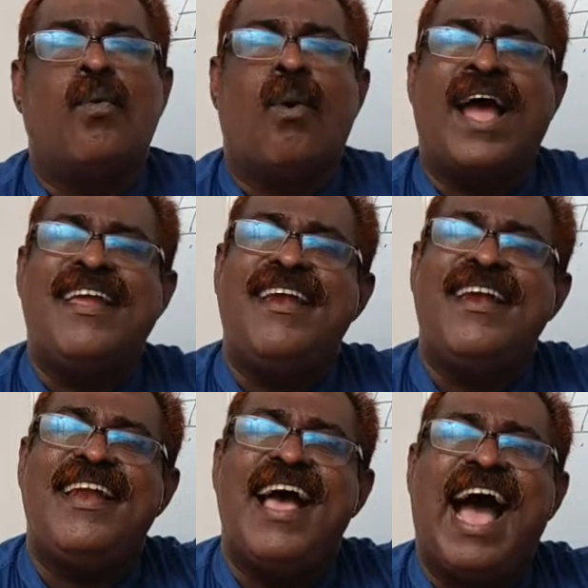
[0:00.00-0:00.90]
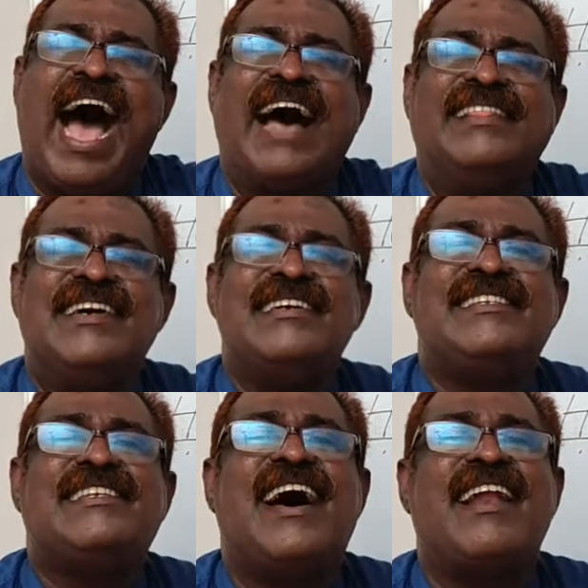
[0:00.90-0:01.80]
while
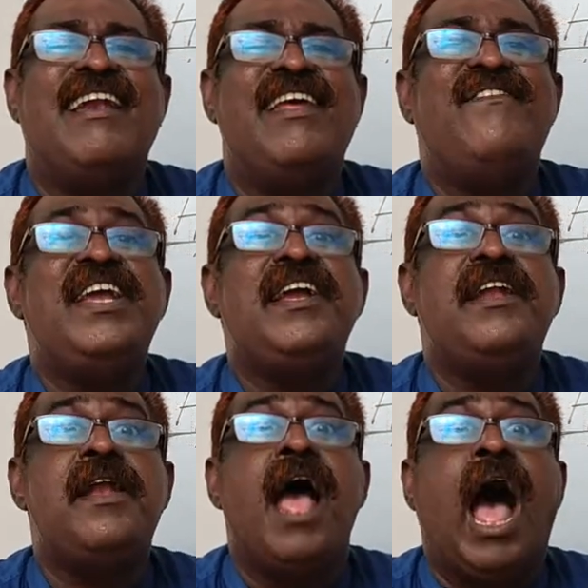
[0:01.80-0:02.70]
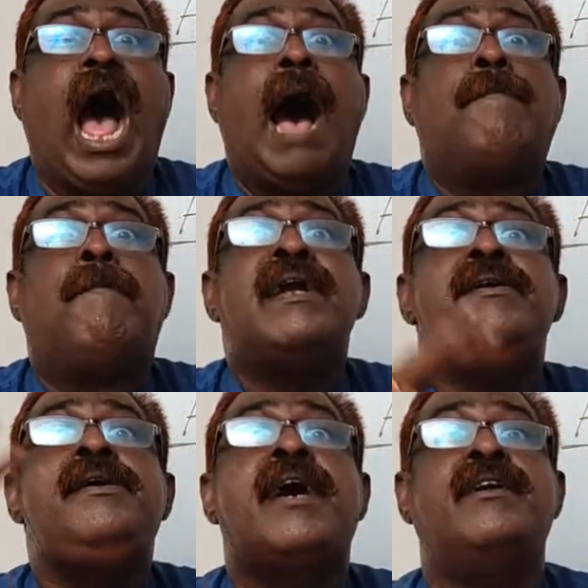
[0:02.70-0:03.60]
others are living in
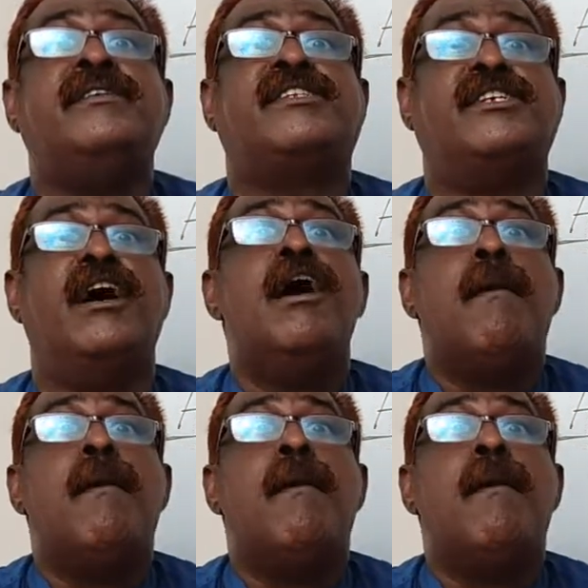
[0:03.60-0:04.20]
abundance,